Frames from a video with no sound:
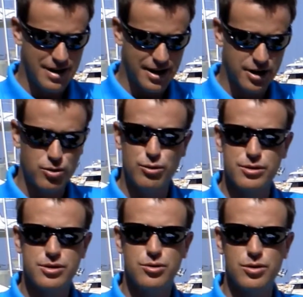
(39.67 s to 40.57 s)
around a
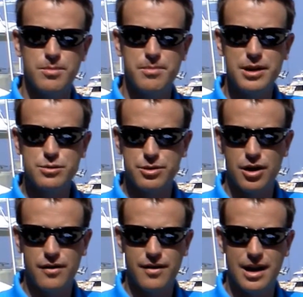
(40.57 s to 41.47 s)
course called Middlesbrough
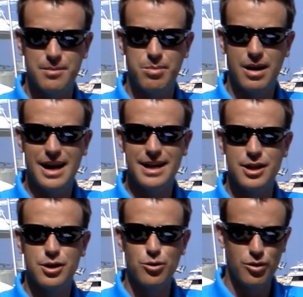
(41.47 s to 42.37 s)
Golf Club, playing
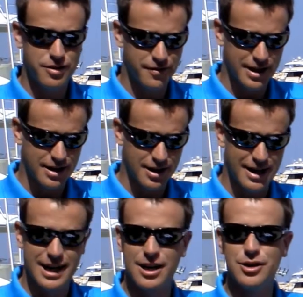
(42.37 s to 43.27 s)
in the North of
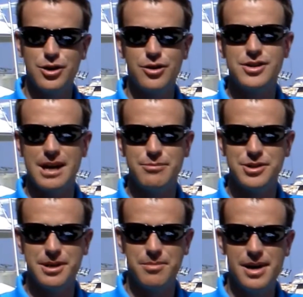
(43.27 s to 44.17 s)
Eng England Youth
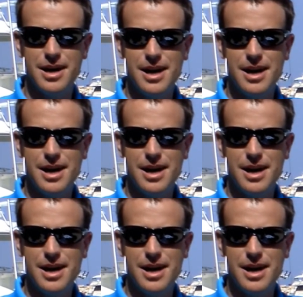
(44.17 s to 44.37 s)
Championship